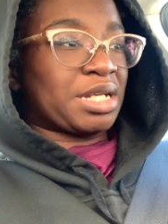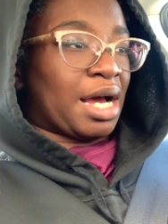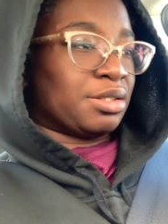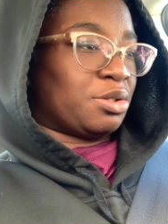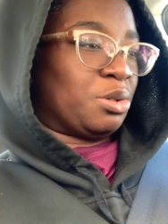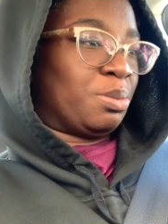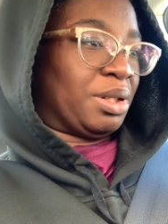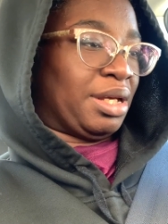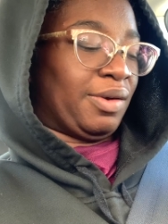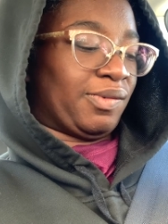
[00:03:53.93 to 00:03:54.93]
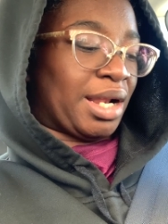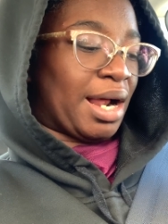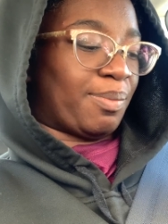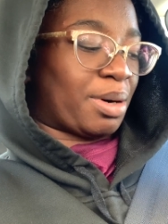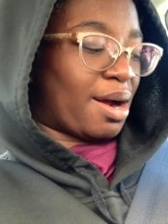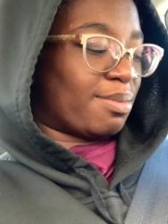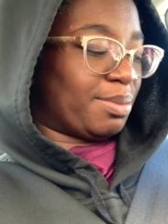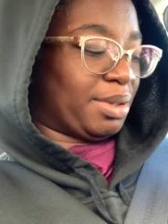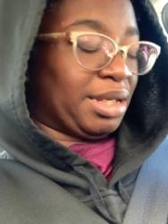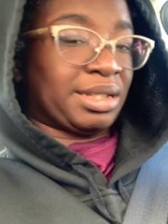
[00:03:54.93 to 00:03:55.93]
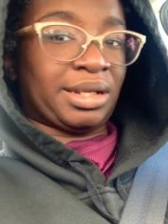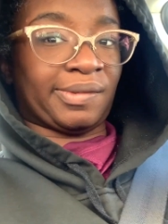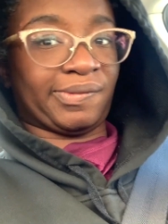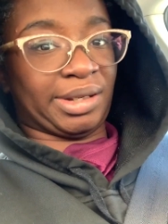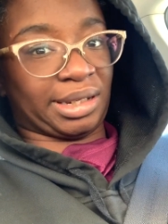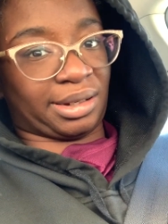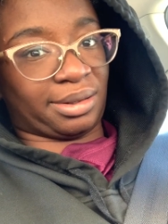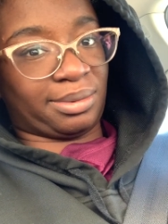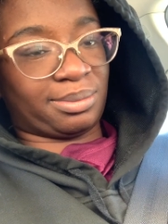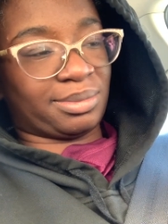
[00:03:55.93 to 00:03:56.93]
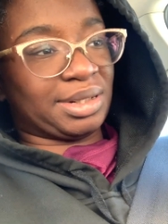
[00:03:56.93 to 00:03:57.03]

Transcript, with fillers: I do believe that I probably did offend him.